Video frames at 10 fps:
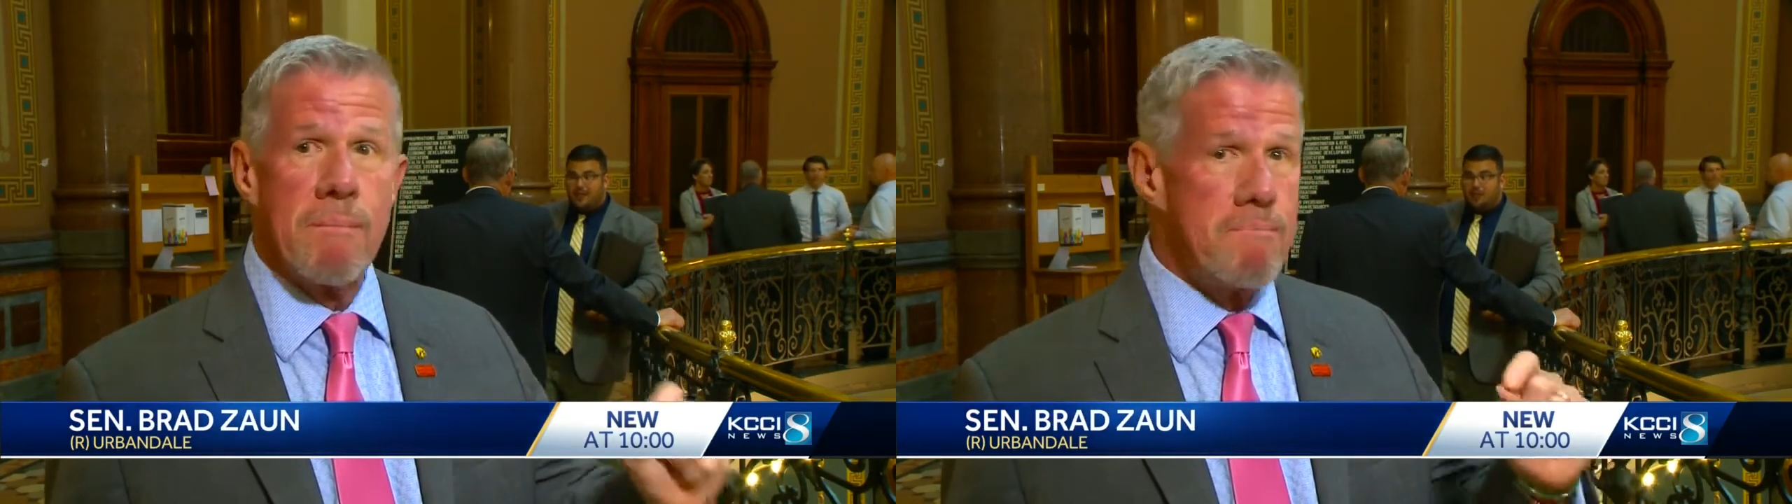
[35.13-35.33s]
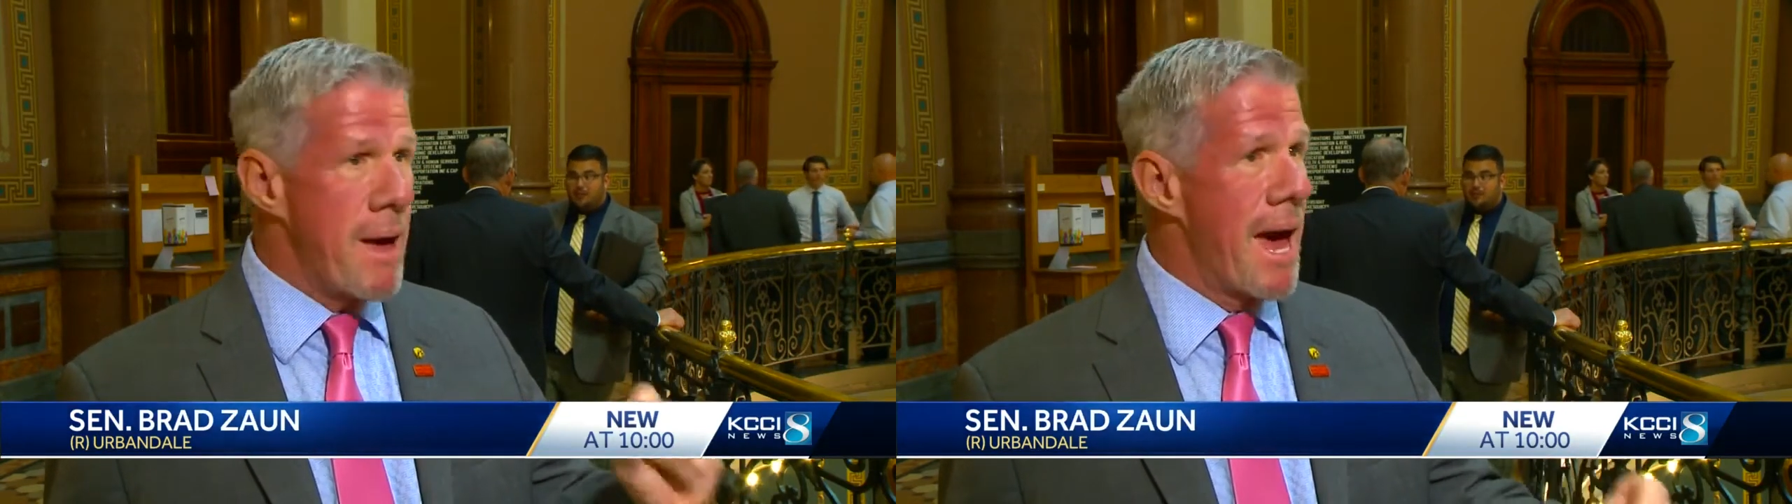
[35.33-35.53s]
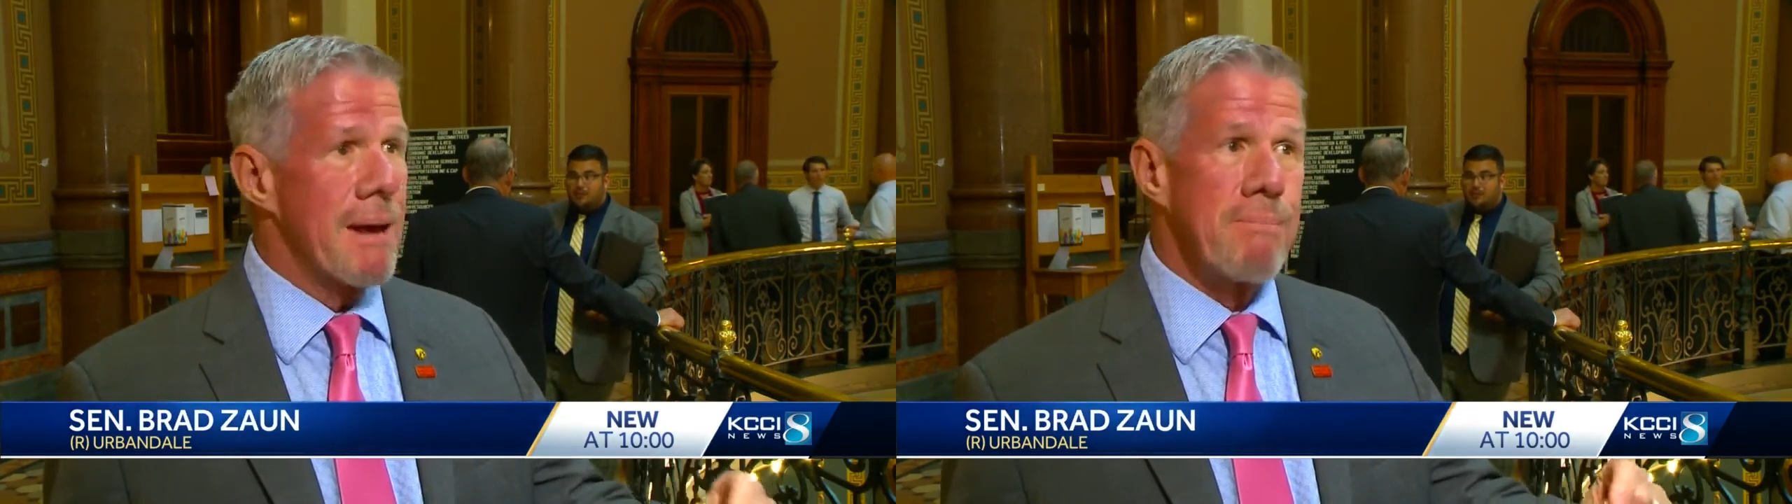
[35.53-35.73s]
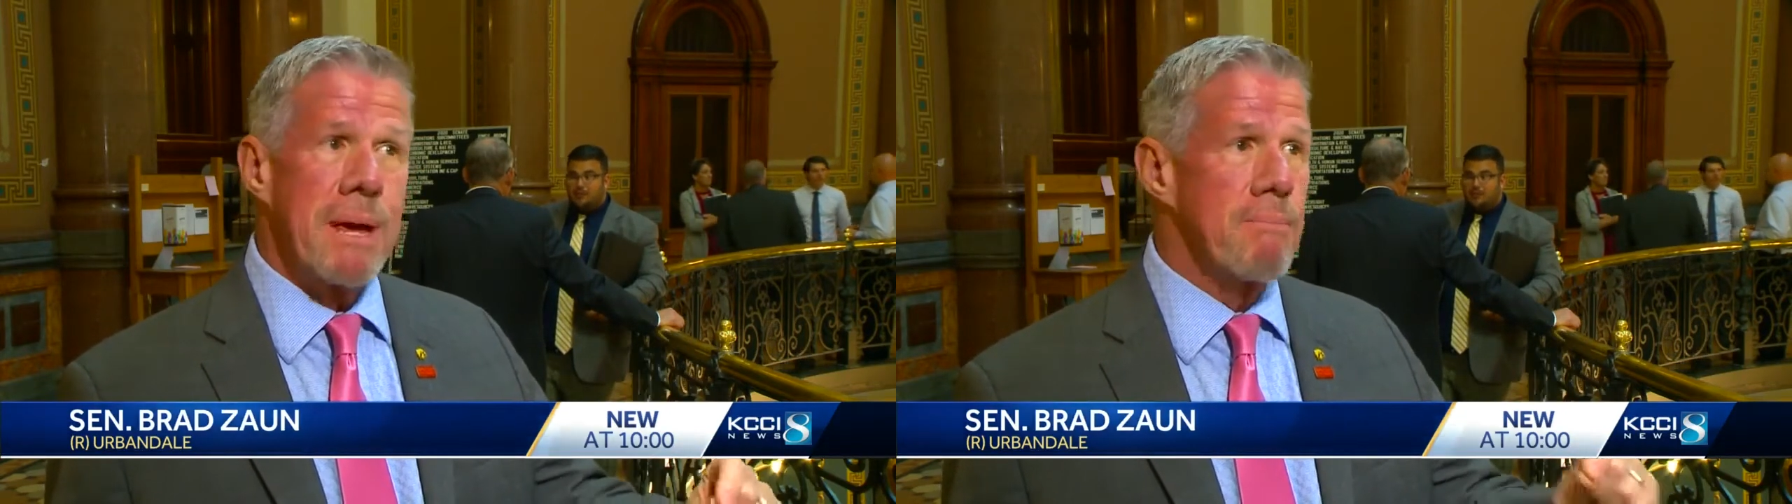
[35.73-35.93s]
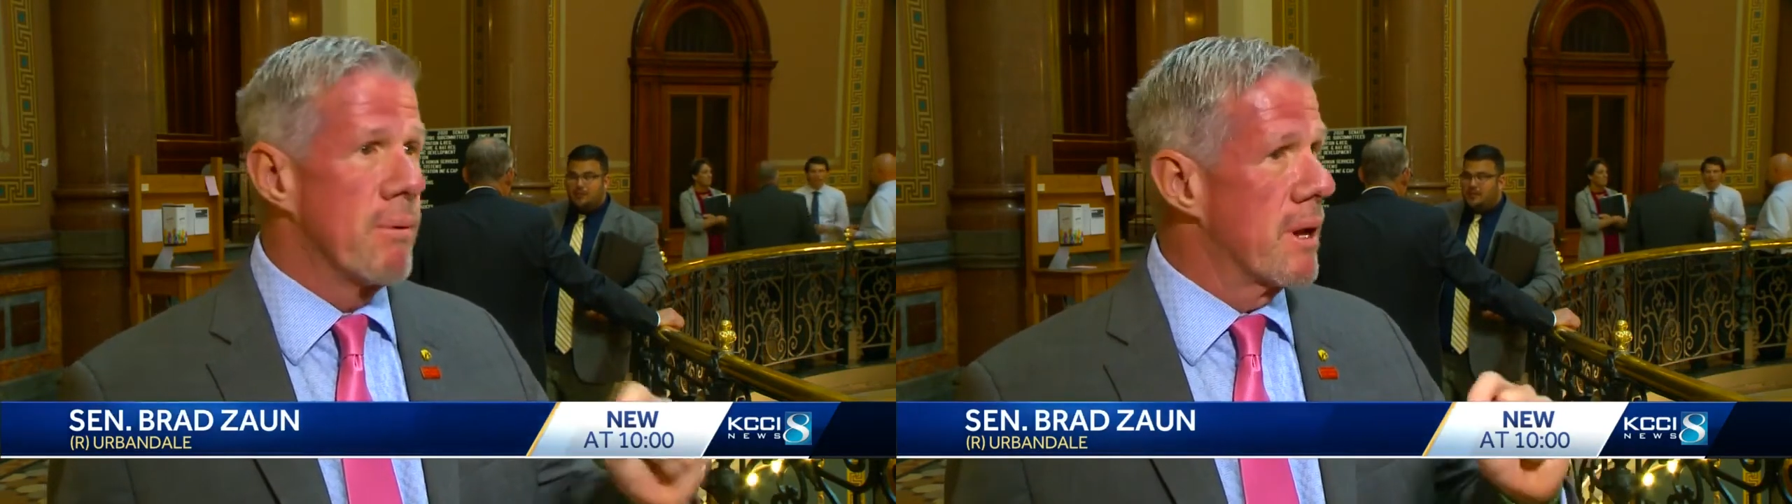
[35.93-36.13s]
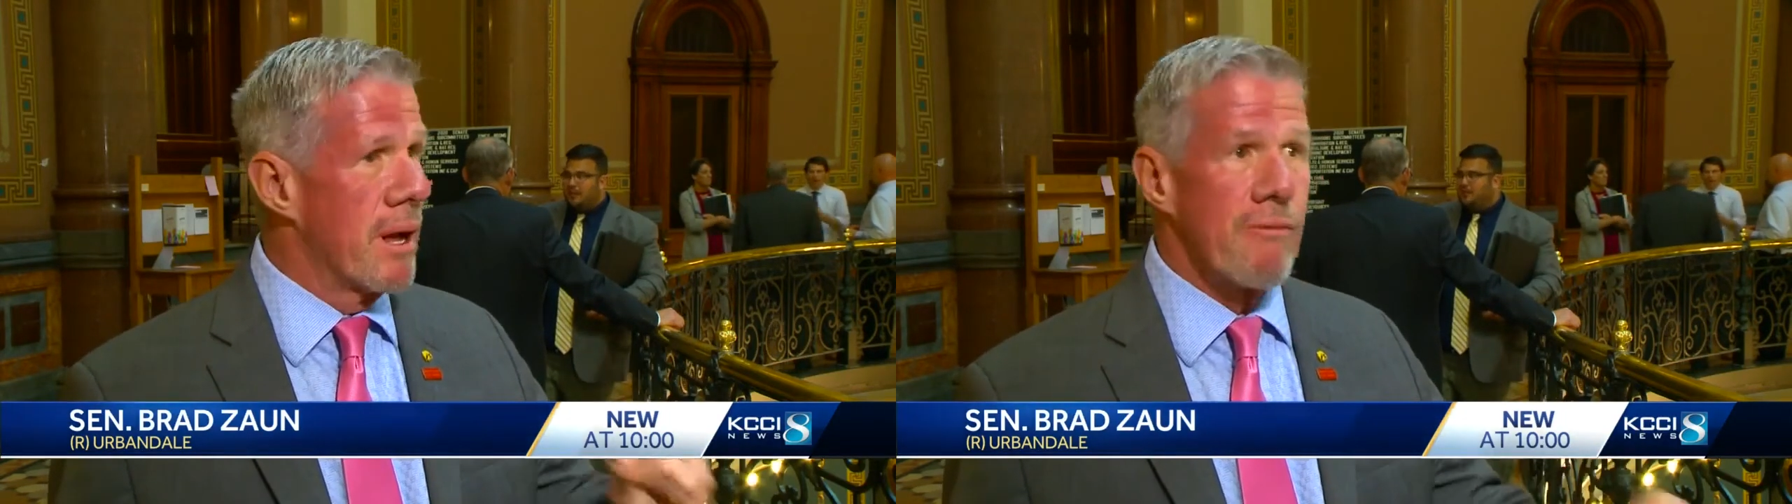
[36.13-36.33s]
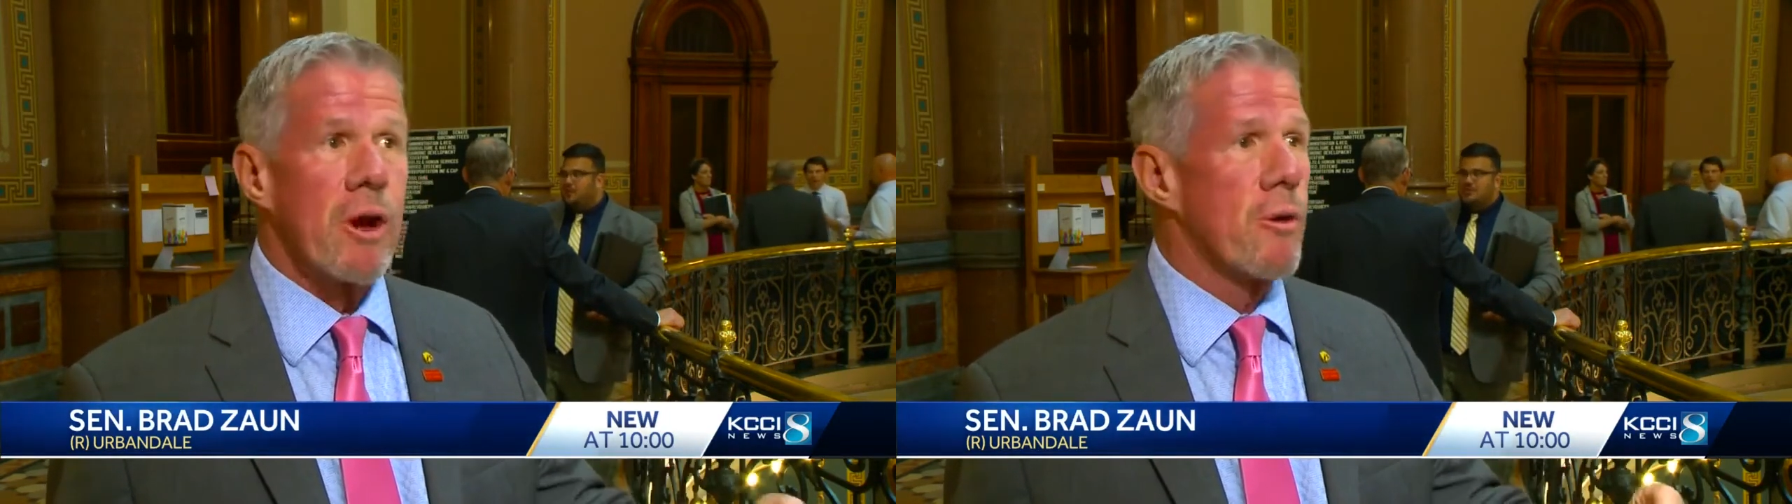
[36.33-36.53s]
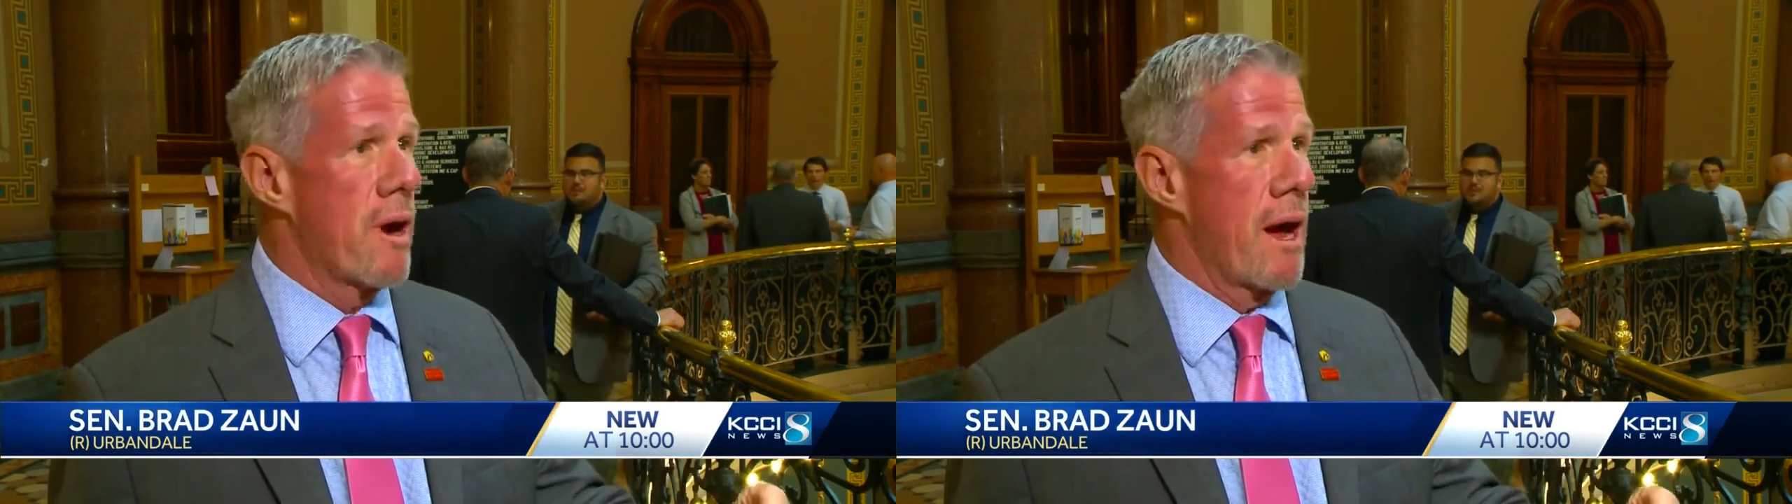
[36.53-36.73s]
some bad people in
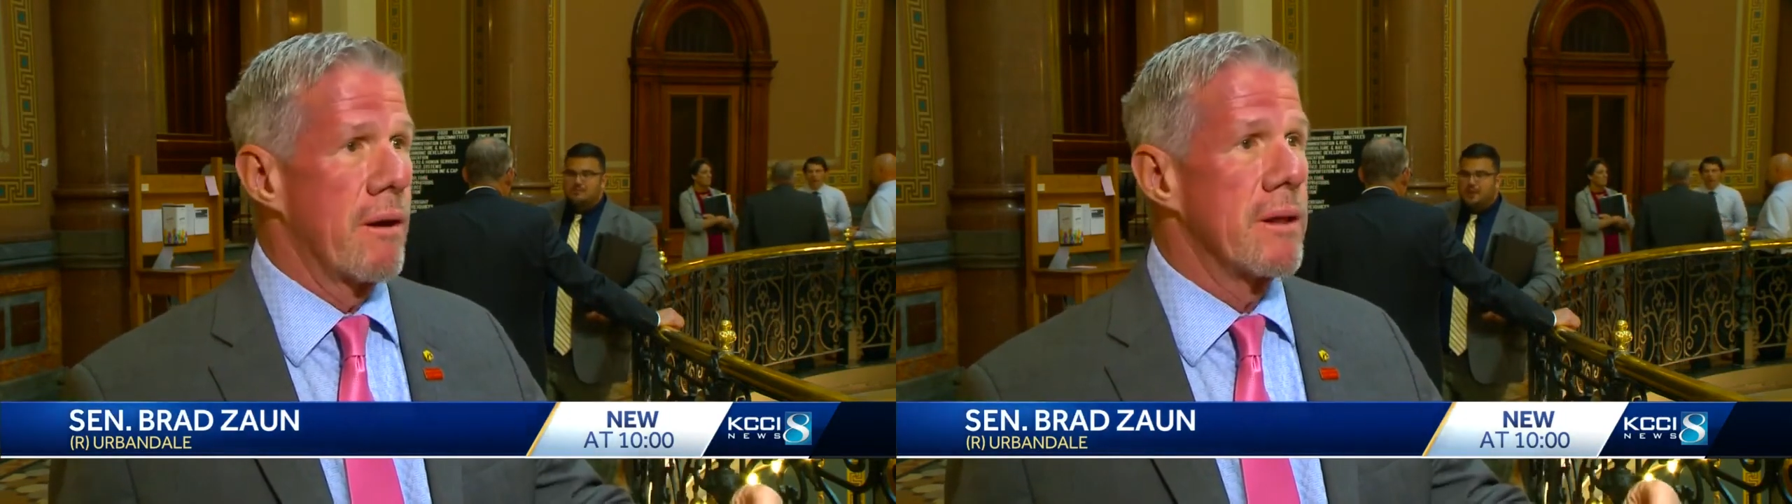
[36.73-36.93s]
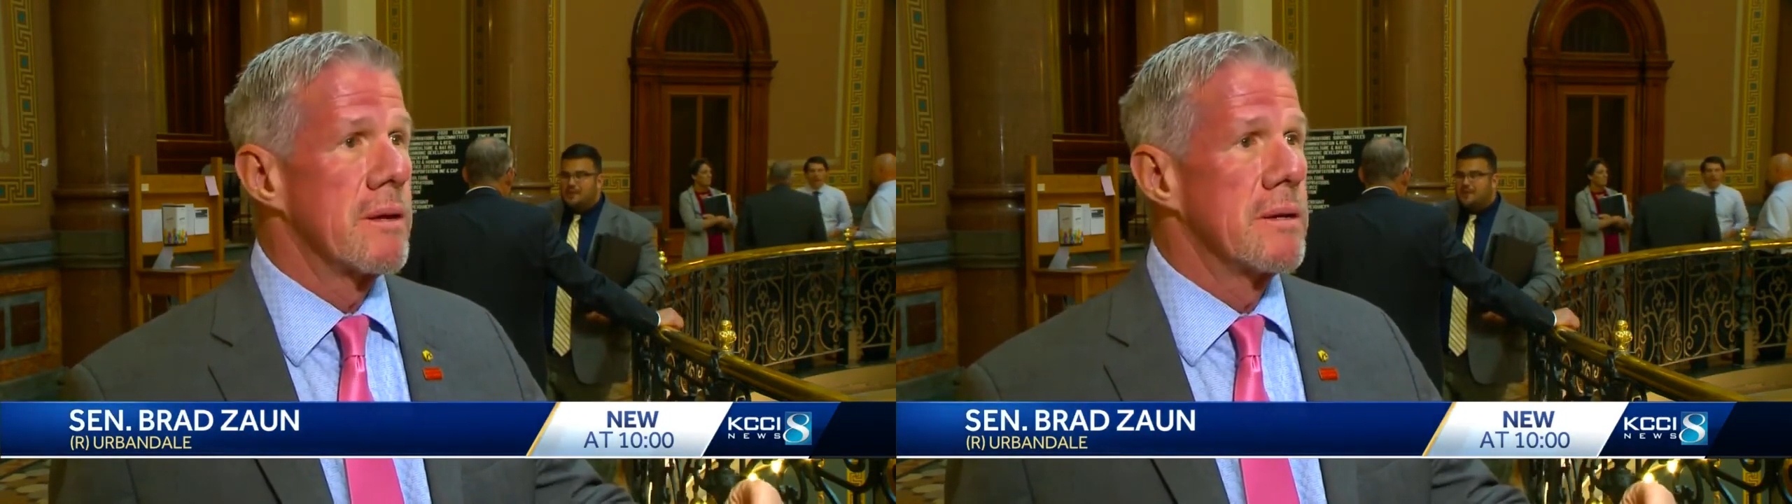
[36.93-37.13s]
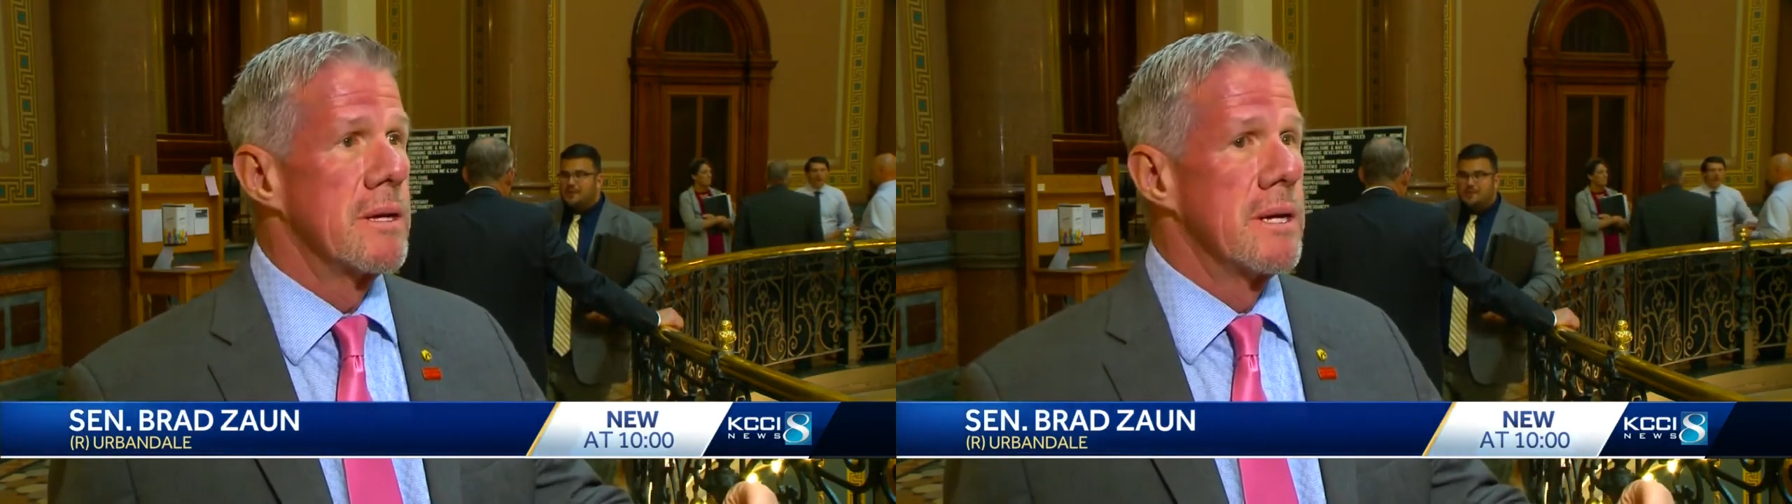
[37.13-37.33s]
every crowd.